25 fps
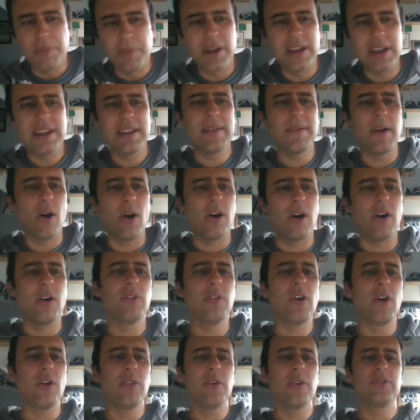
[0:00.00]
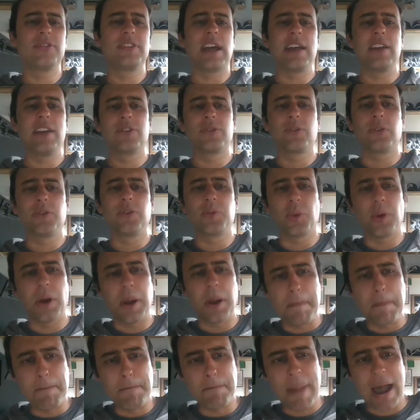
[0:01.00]
But although those dinosaurs were
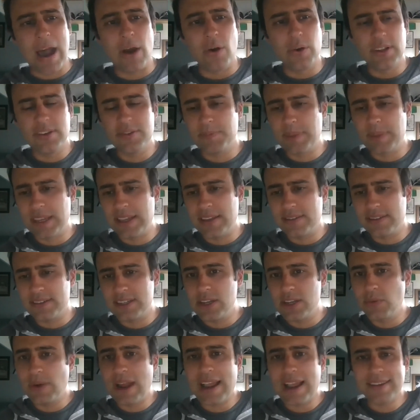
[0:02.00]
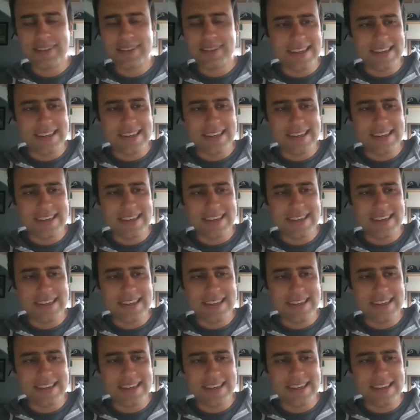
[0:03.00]
about as big as T-Rex,